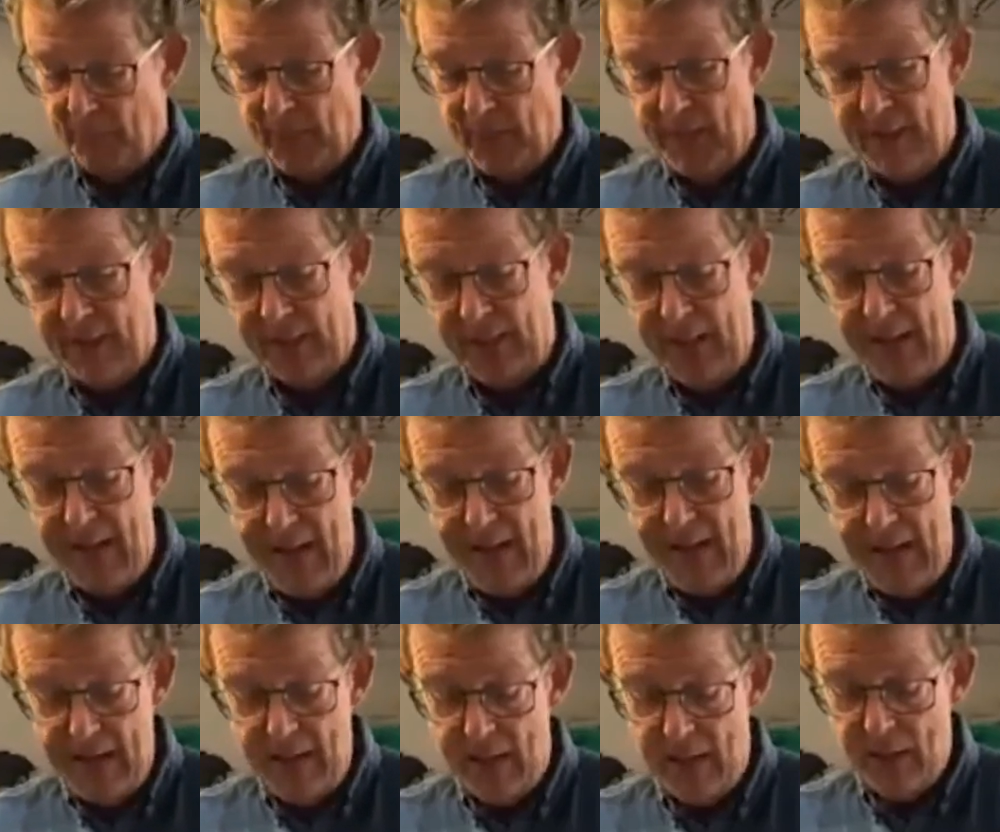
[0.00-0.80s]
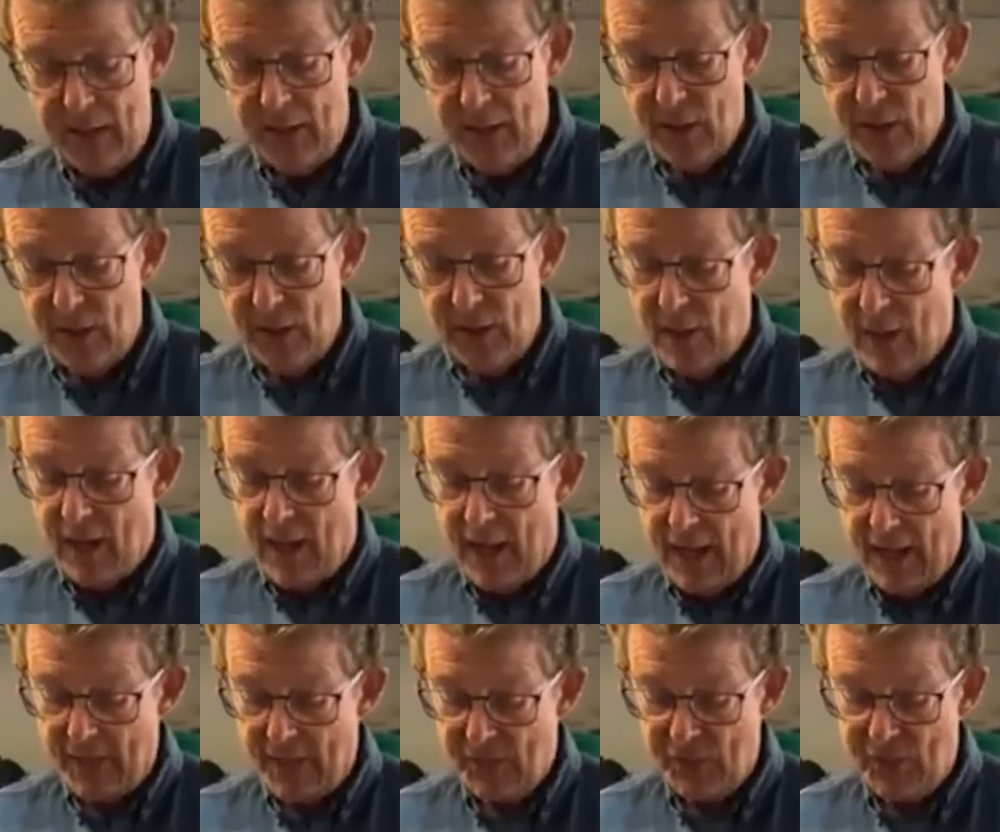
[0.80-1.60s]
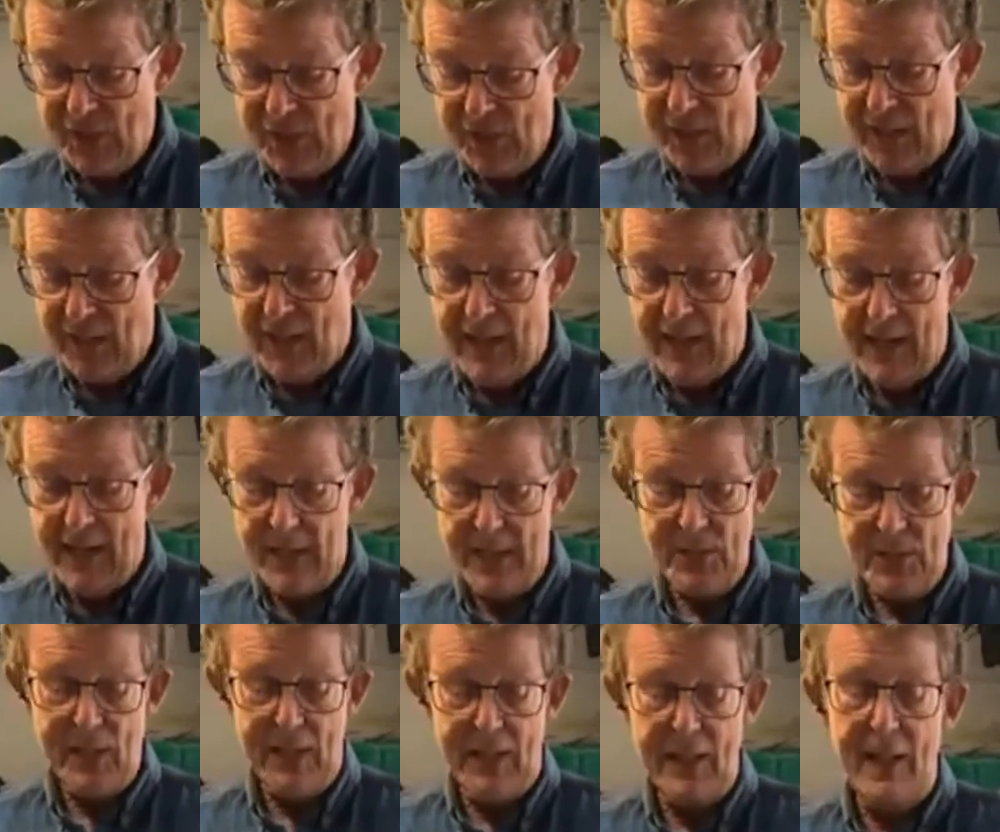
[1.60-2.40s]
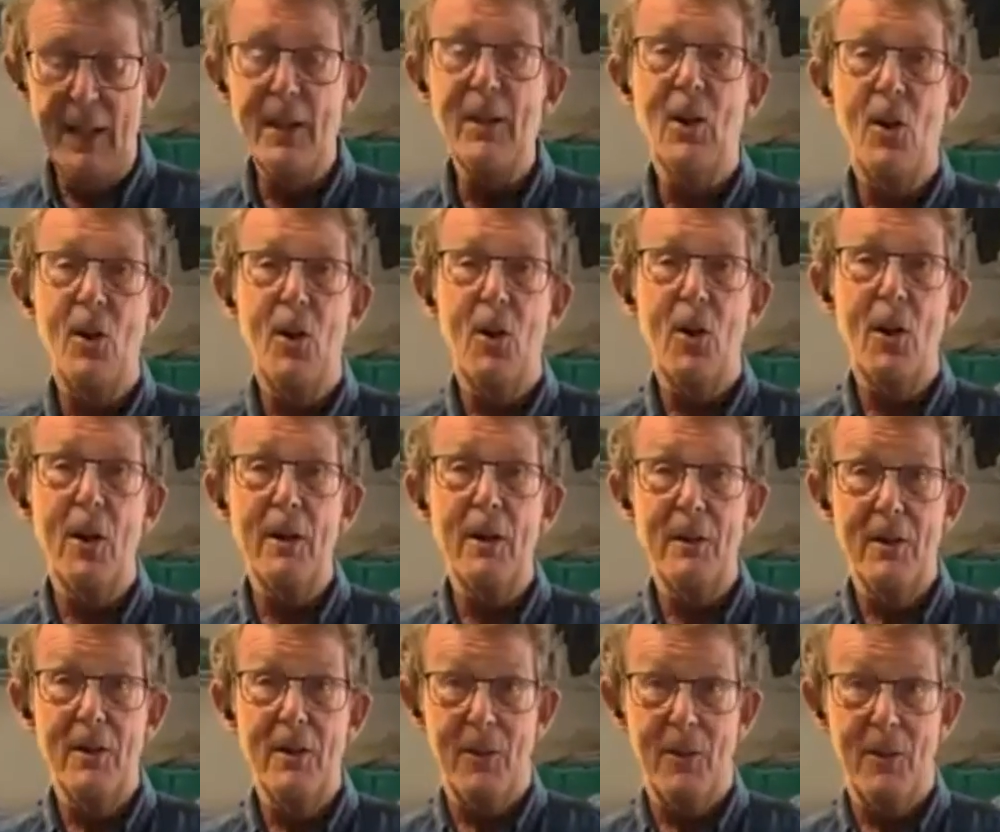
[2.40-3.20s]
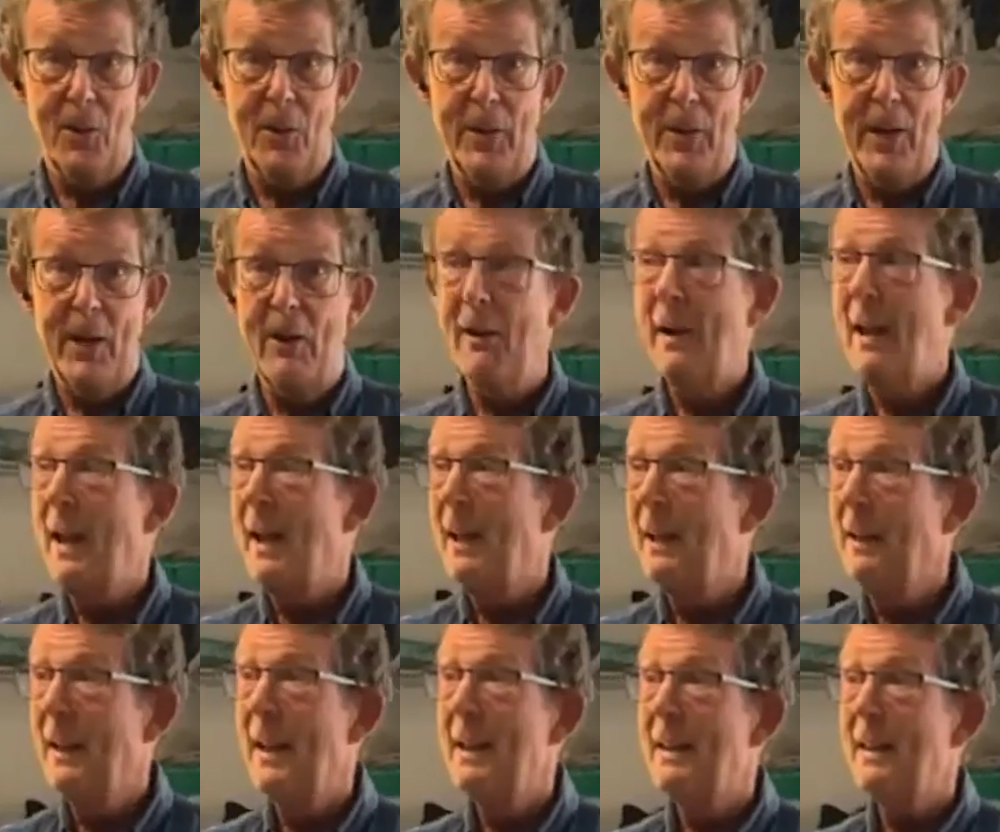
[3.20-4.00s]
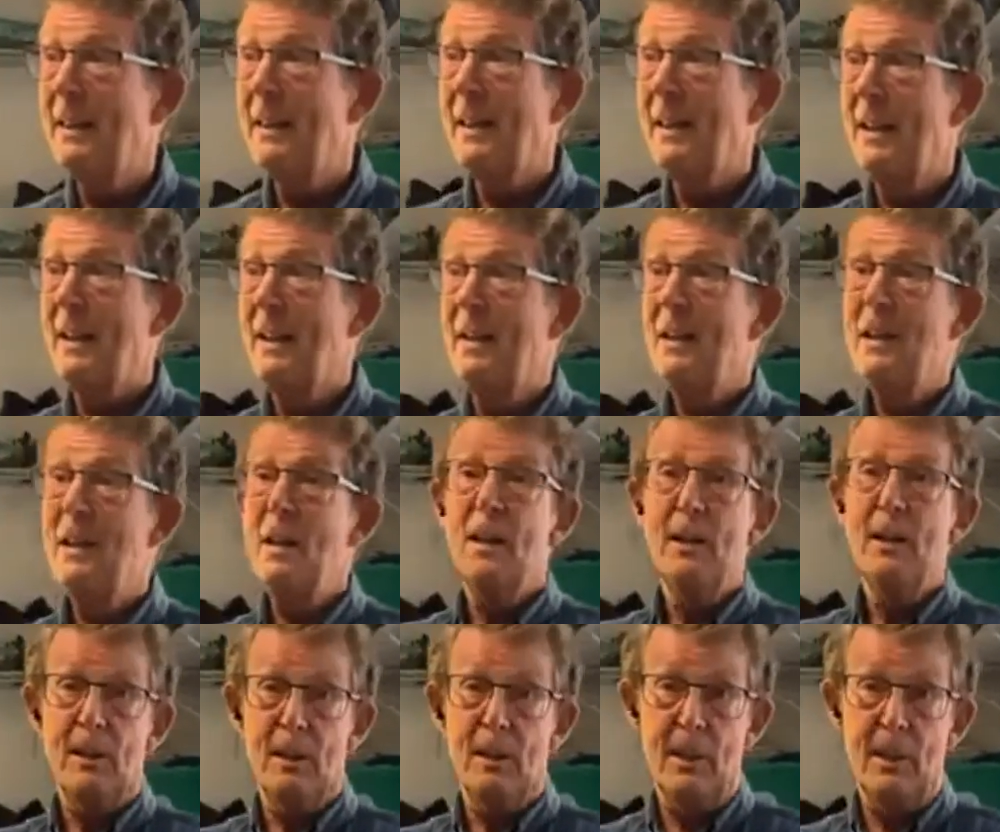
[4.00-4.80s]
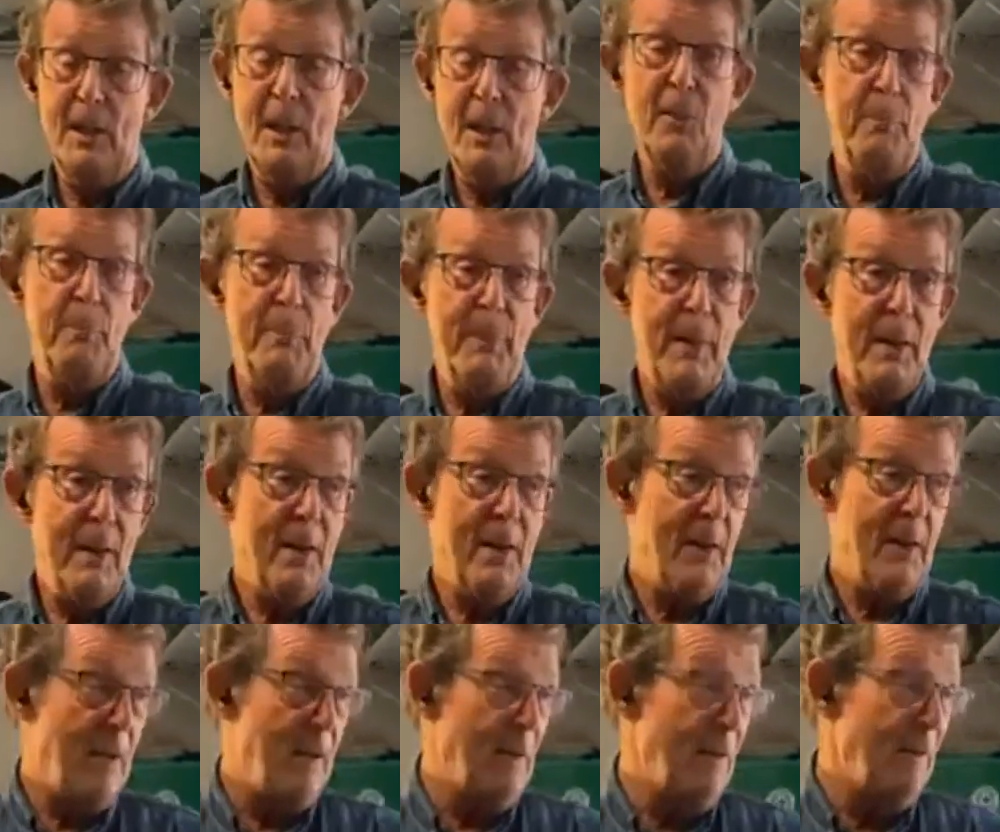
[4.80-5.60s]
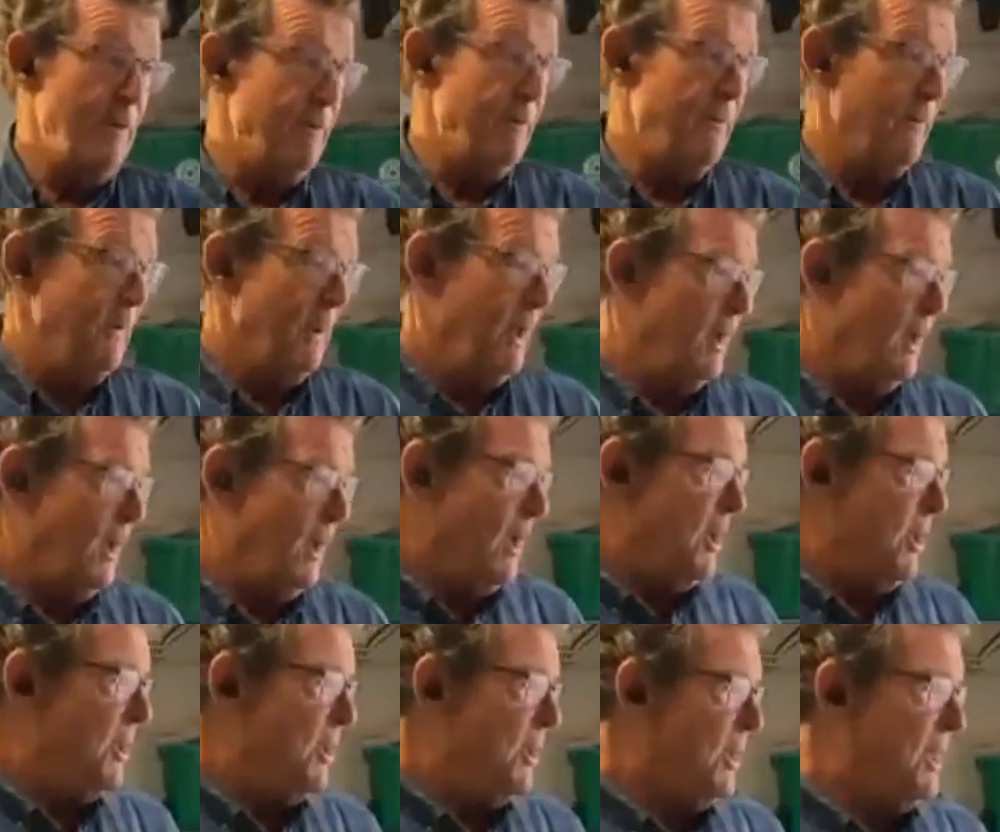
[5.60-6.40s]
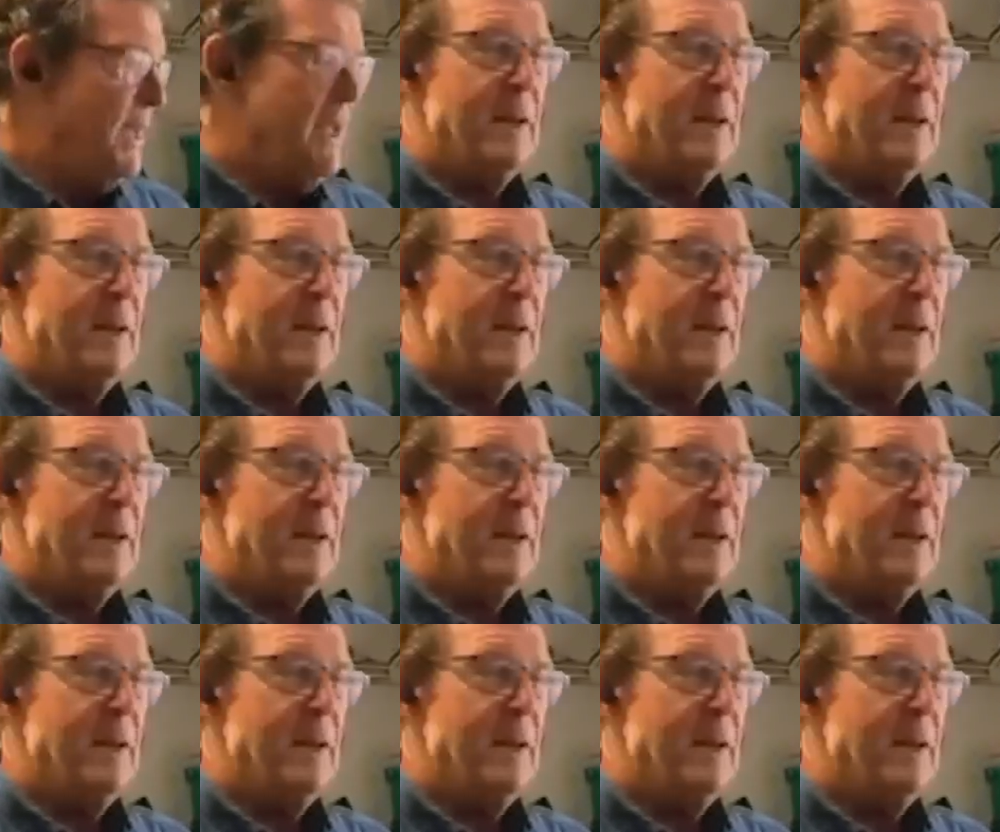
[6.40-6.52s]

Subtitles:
let the ink oxidize and get hard on there, and let the little bit of